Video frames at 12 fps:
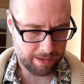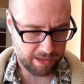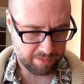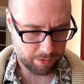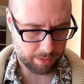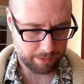
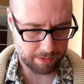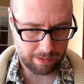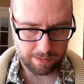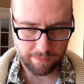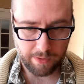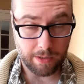I've probably
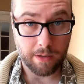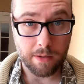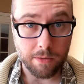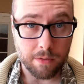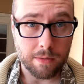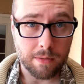seen some
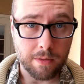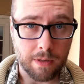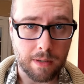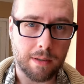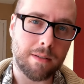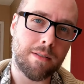videos
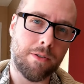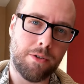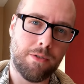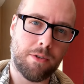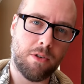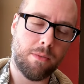uh, on
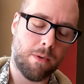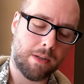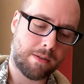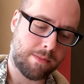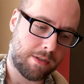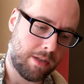YouTube,
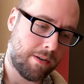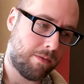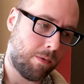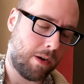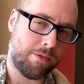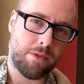read some
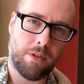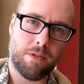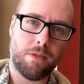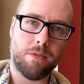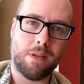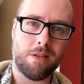stuff. Why don't you
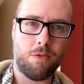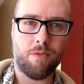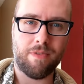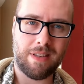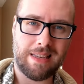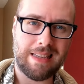just use a U
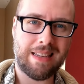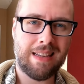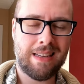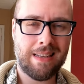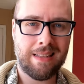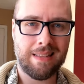V
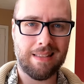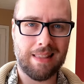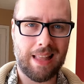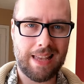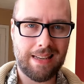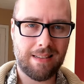
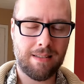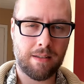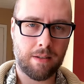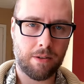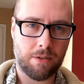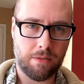light
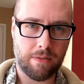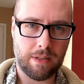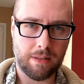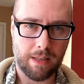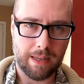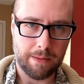or U
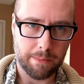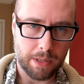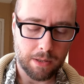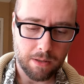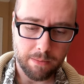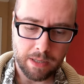V light
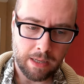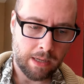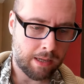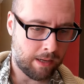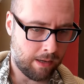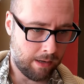bulb?
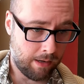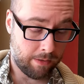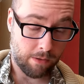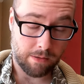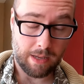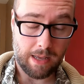
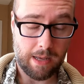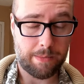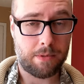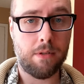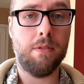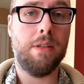There's
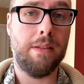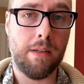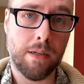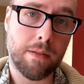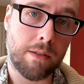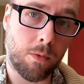absolutely
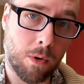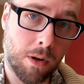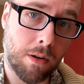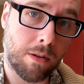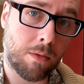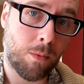nothing
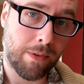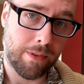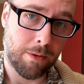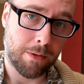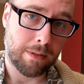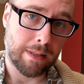wrong with
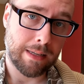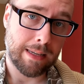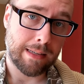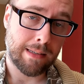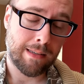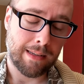doing
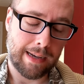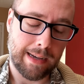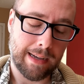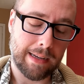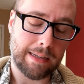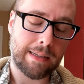that.
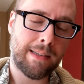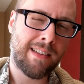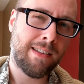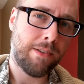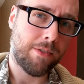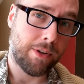I
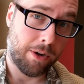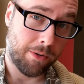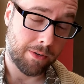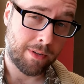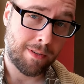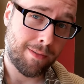
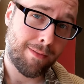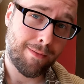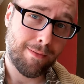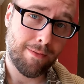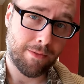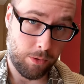don't
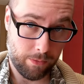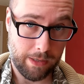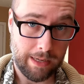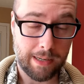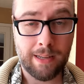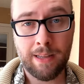do
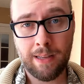that.